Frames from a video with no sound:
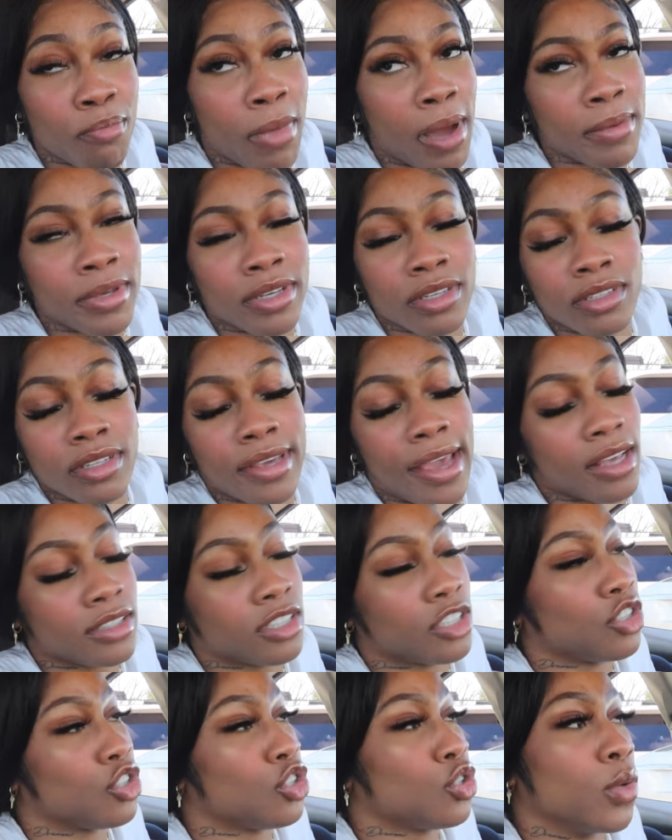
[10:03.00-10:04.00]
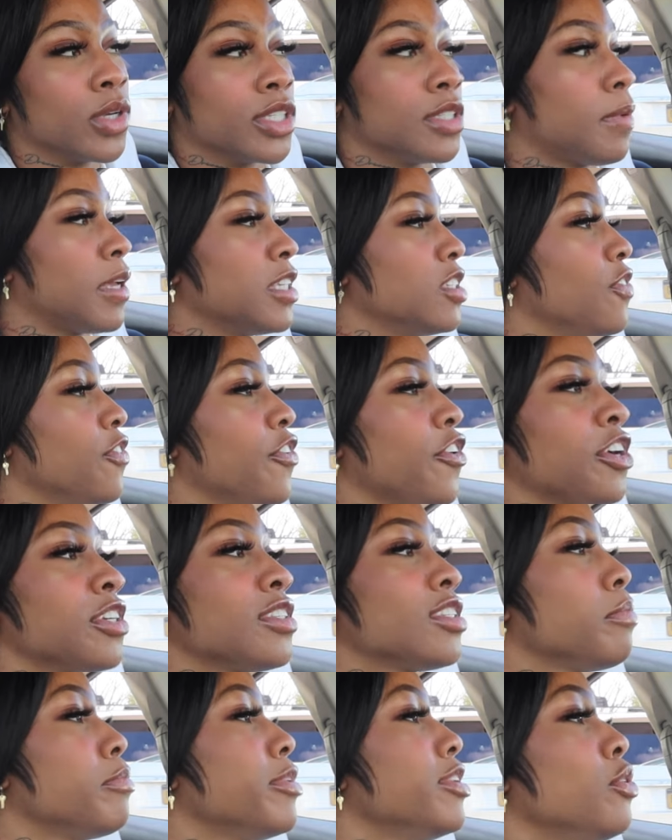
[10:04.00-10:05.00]
mommy, gas is too expensive for her
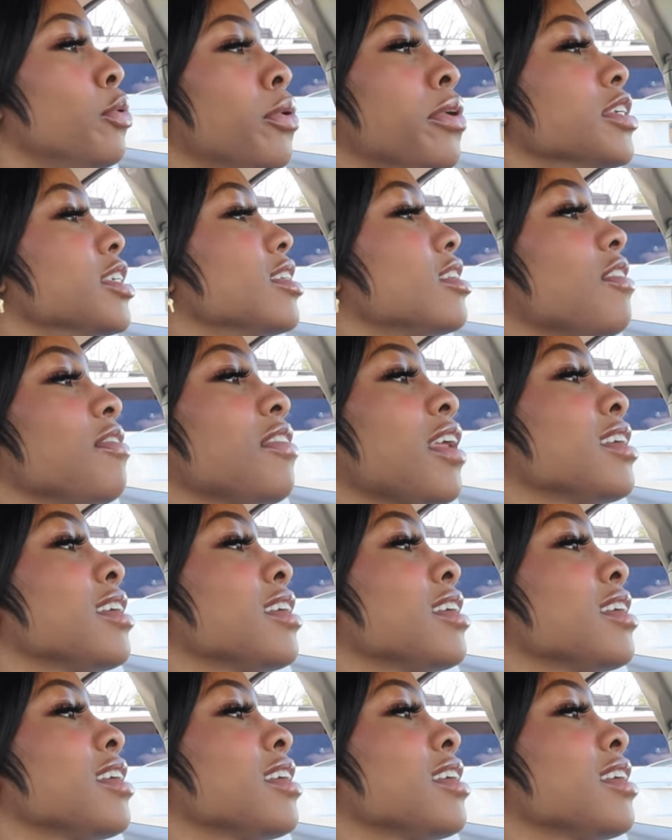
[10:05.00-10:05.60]
to be doing stuff